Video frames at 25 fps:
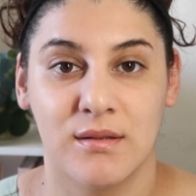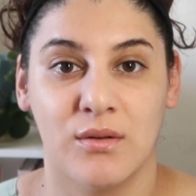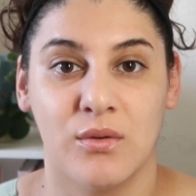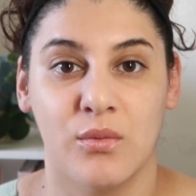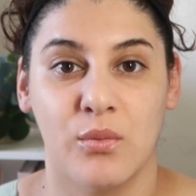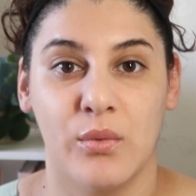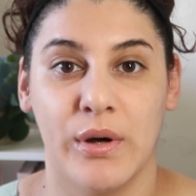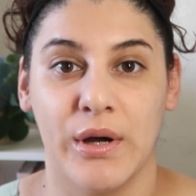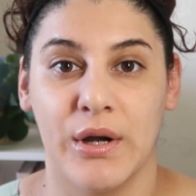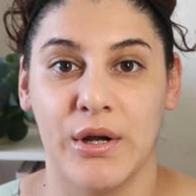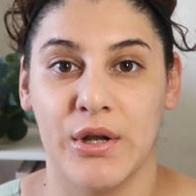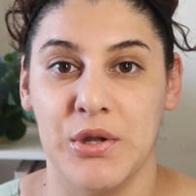
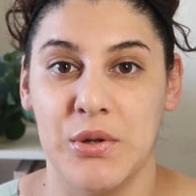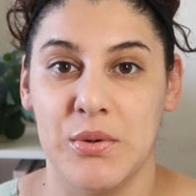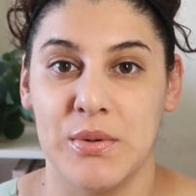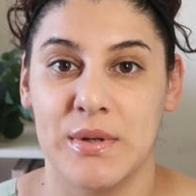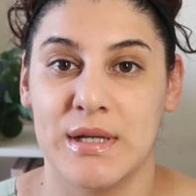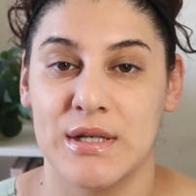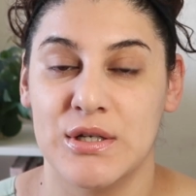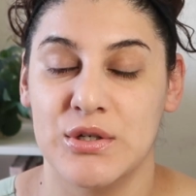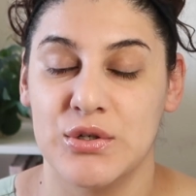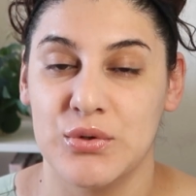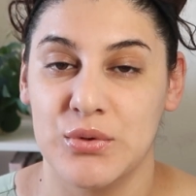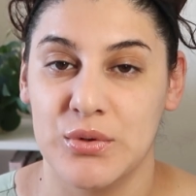where you
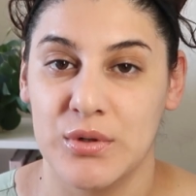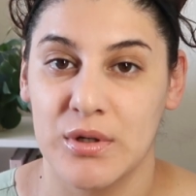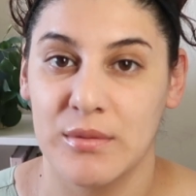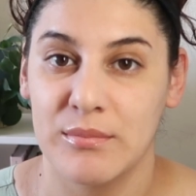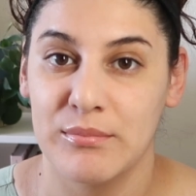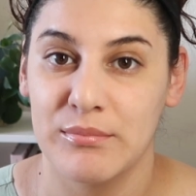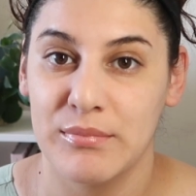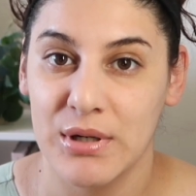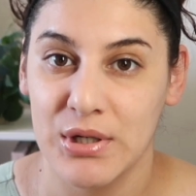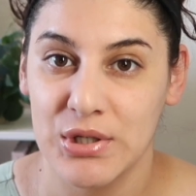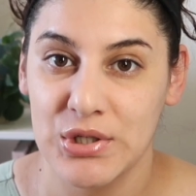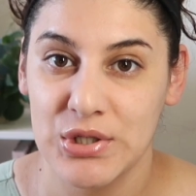can do your
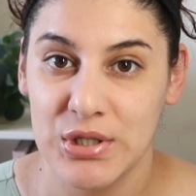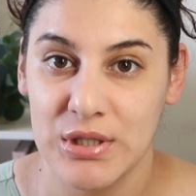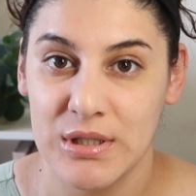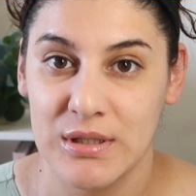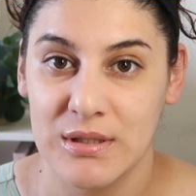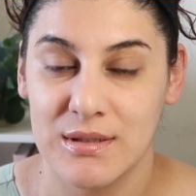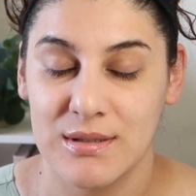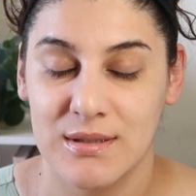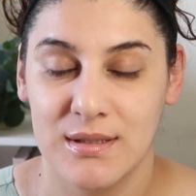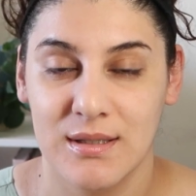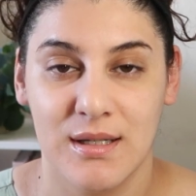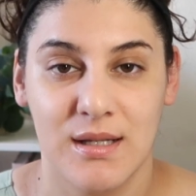
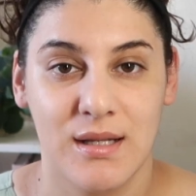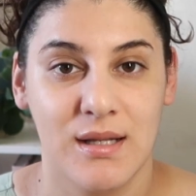budget,